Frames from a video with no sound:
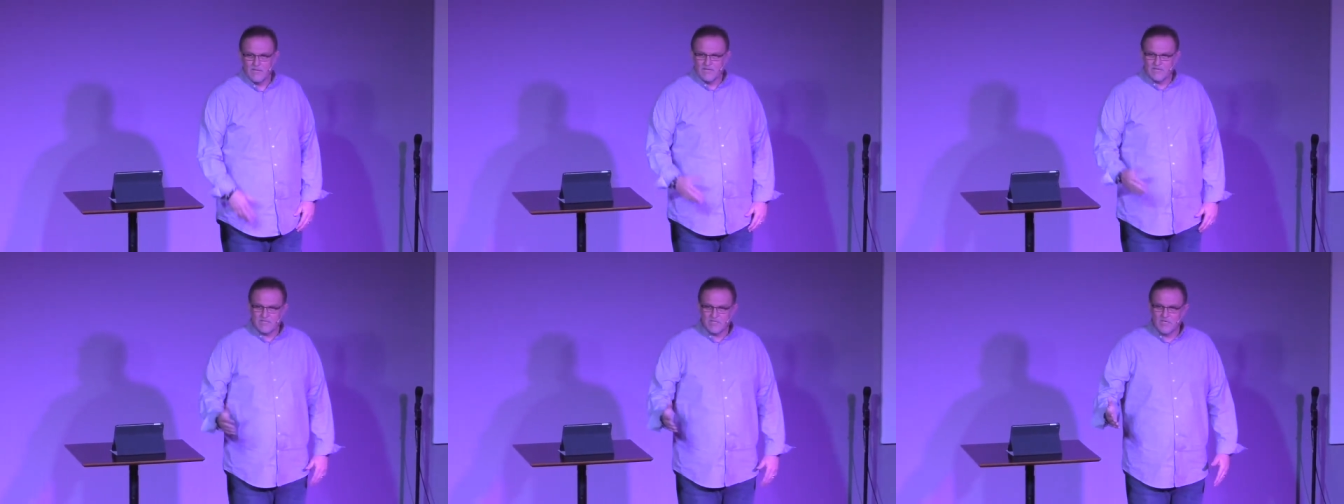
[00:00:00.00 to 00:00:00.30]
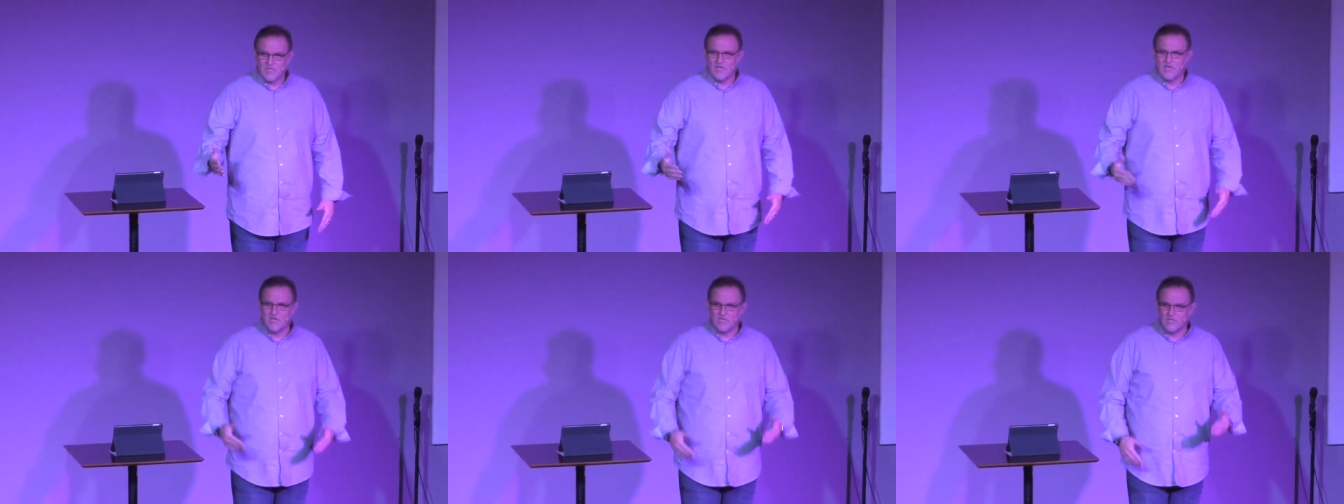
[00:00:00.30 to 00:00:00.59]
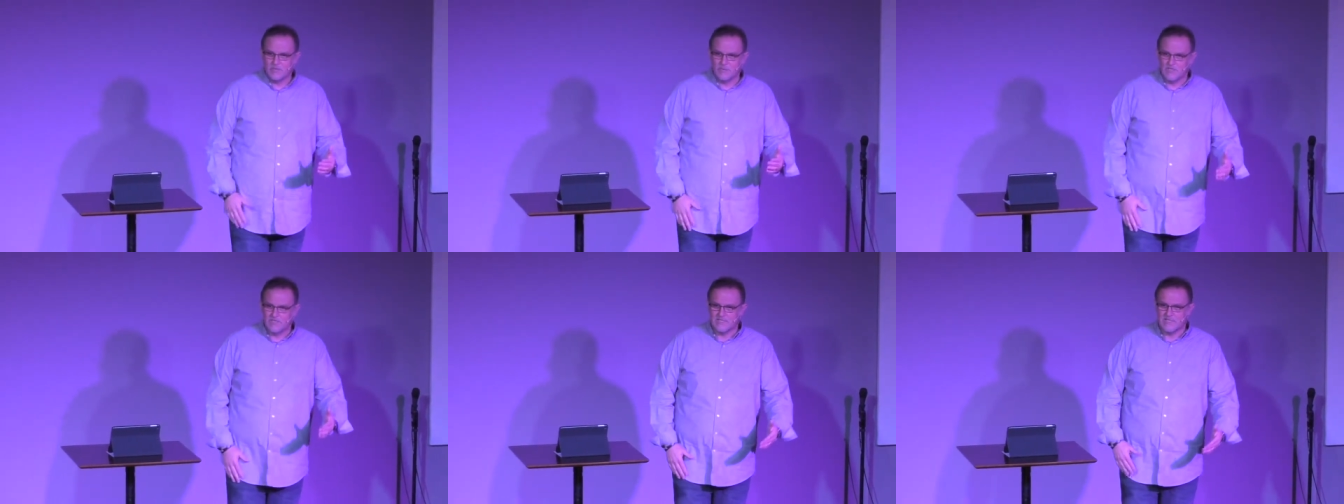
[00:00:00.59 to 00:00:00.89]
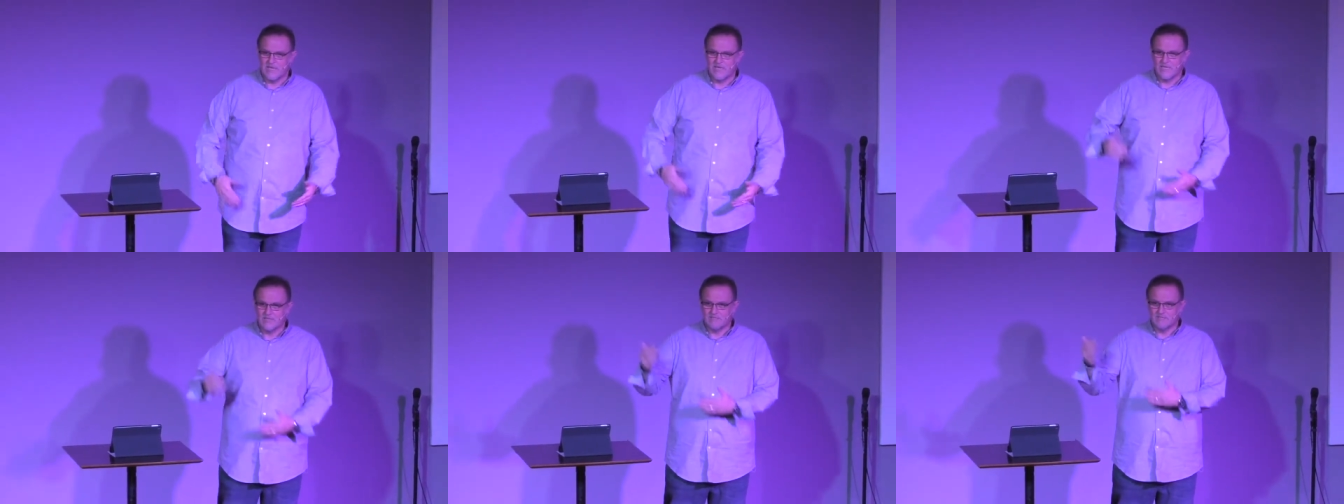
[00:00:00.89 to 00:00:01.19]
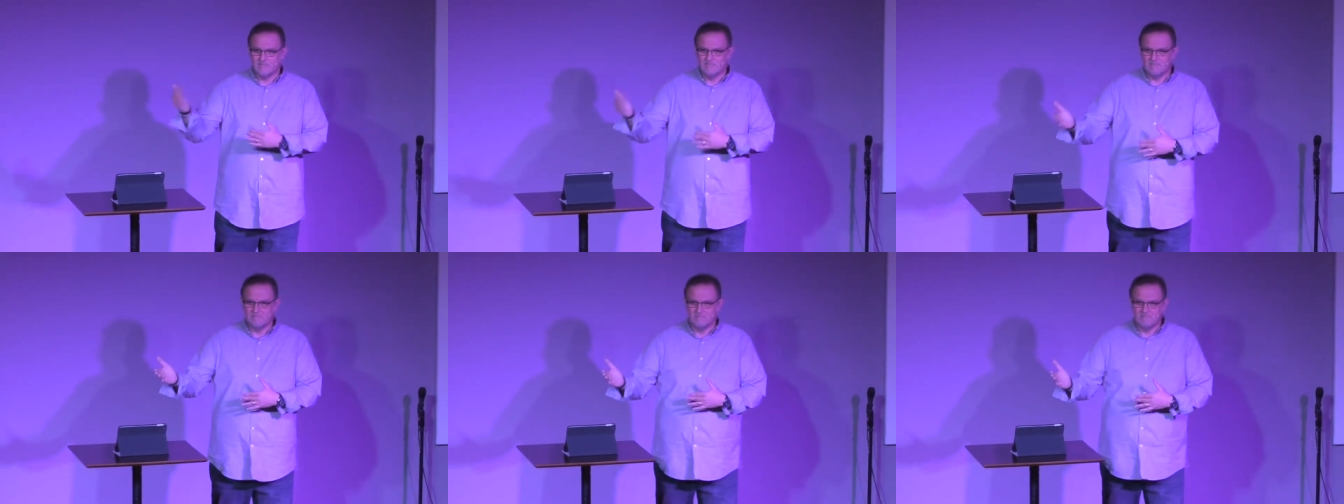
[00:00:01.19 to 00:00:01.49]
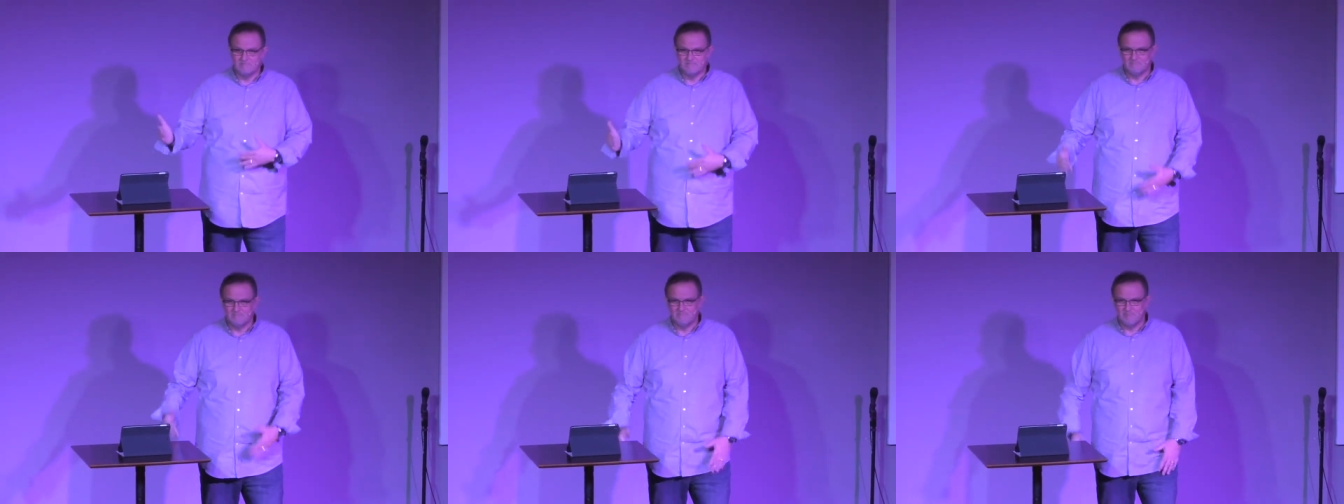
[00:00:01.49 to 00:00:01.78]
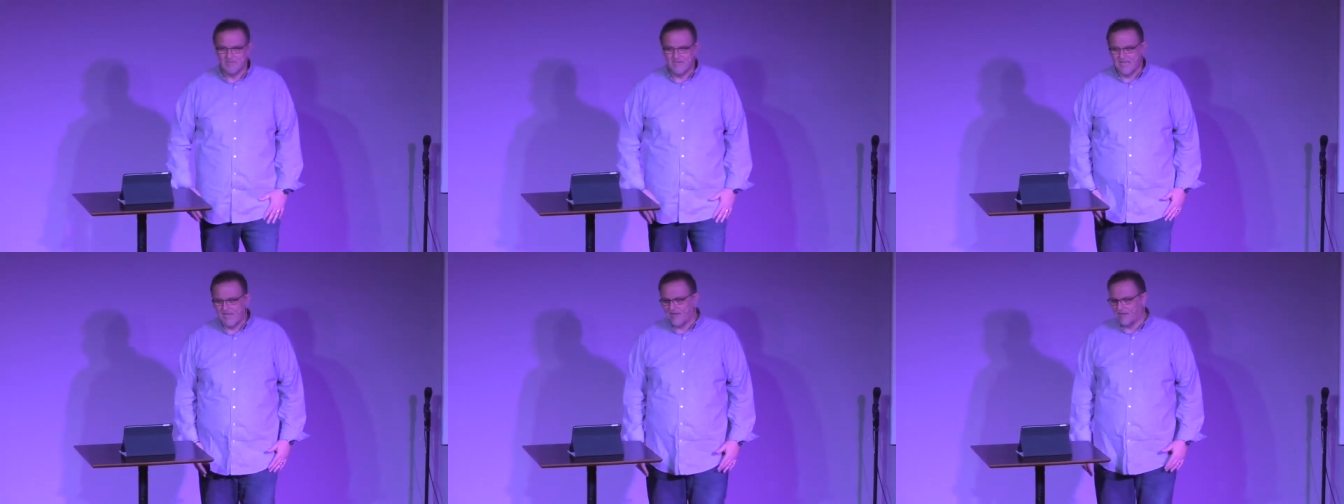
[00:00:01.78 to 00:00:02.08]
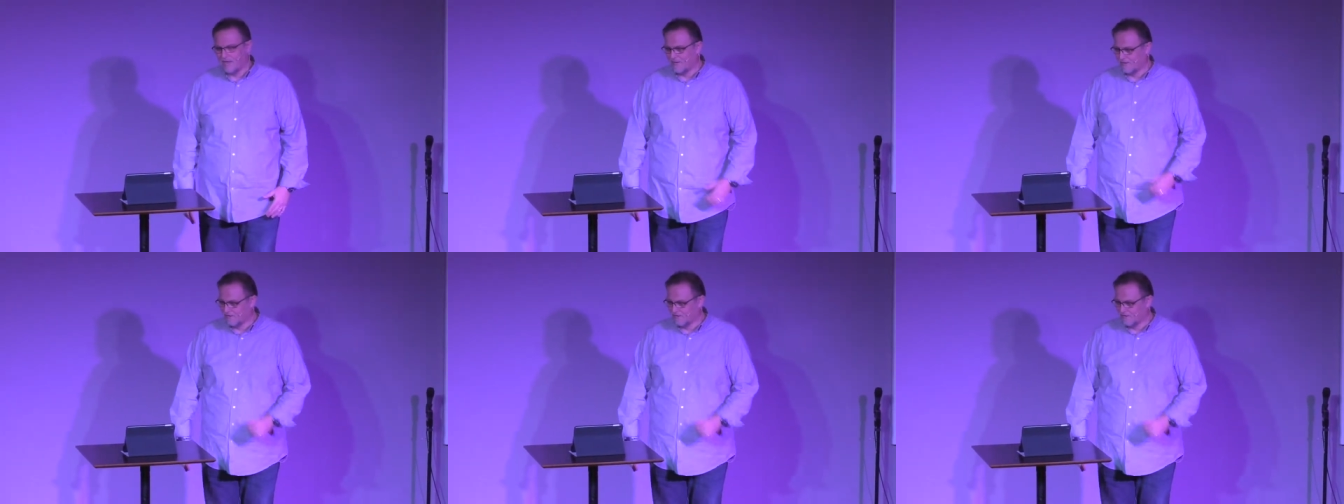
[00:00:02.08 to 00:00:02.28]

Listen to God do what He says now.